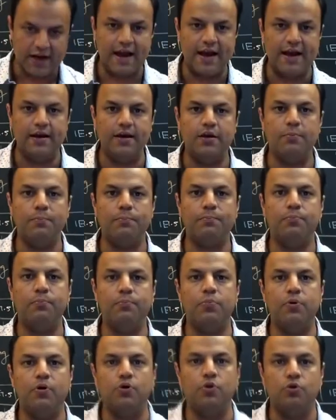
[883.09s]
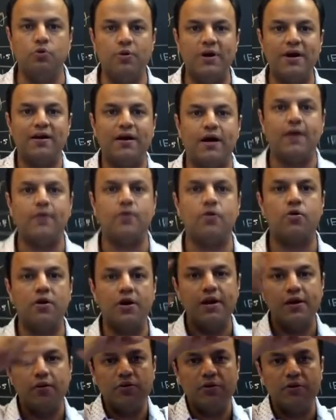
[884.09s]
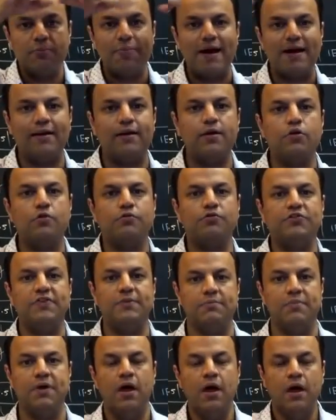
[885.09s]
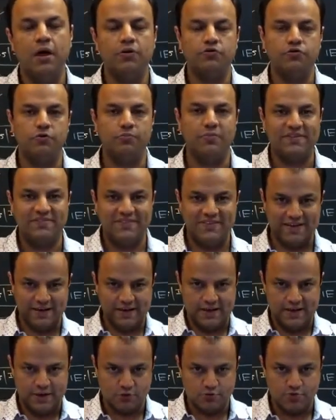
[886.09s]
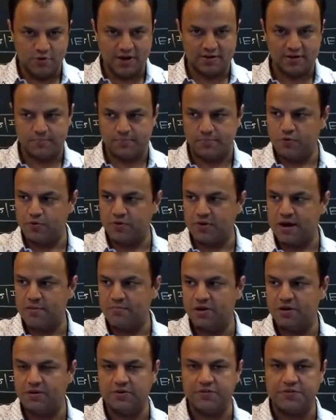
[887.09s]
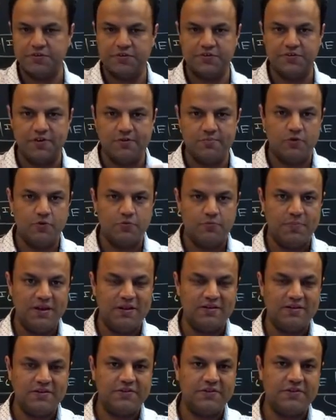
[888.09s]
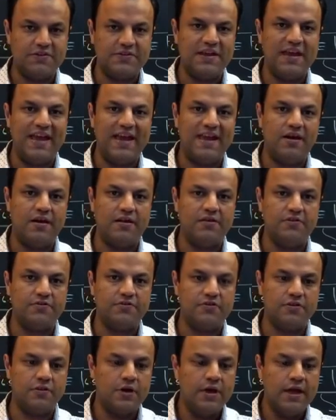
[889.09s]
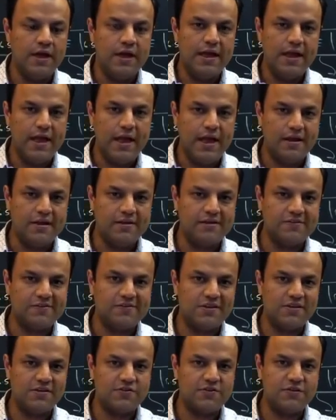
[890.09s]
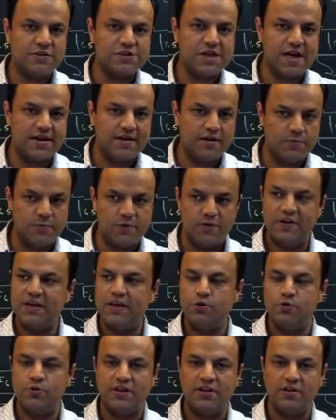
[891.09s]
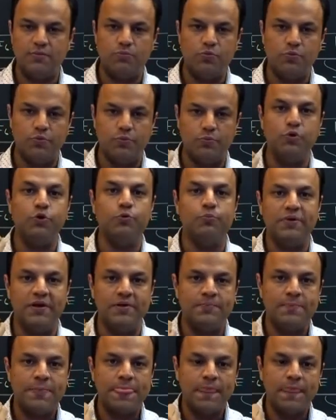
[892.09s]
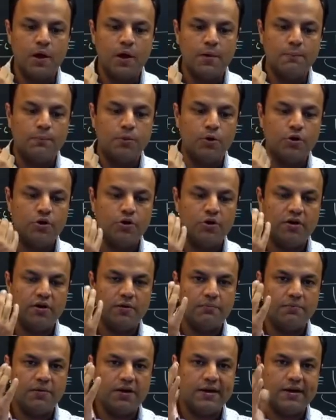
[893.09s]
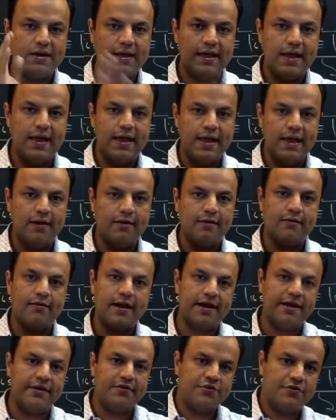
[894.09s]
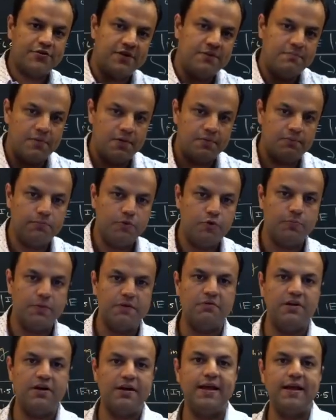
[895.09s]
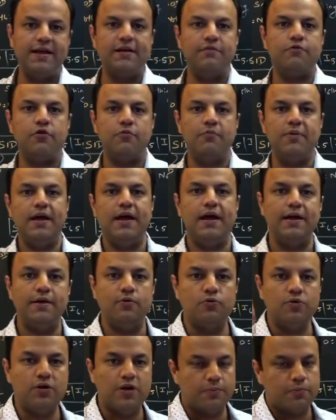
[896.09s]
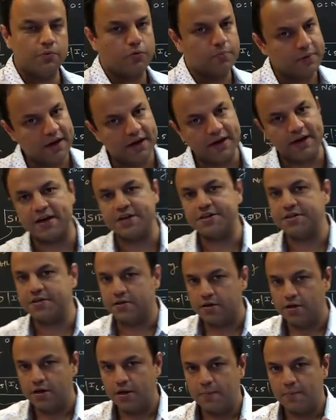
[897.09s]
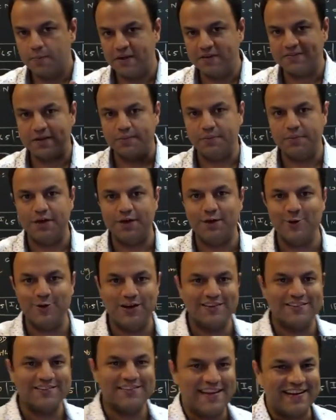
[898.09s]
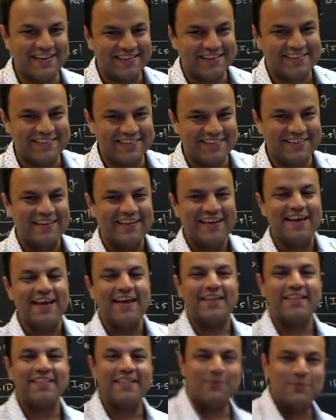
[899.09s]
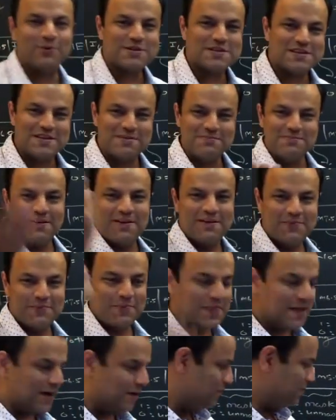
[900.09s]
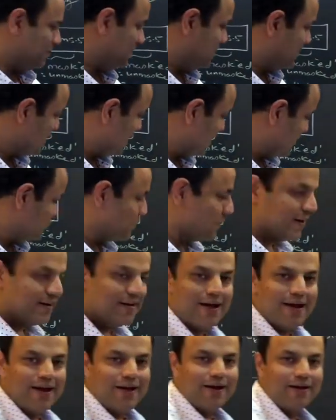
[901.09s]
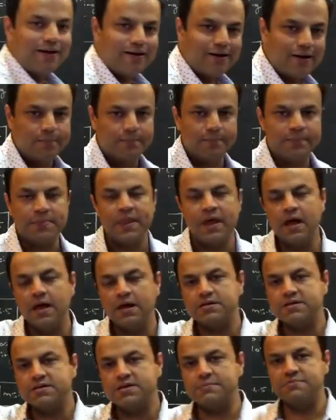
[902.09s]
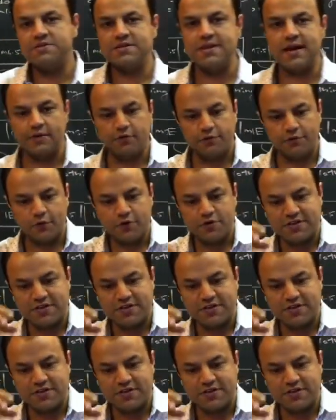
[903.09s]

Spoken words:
and do it according to the pattern of SIM. So basically you are the programmer, this is the MUPI, this is A register. A register is the channel between you and the MUPI. Put your number in A, write SIM, MUPI will take it from A and do the appropriate action. Please tell me, did you understand this? That was SIM. Now the next one, RIM. SIM stands for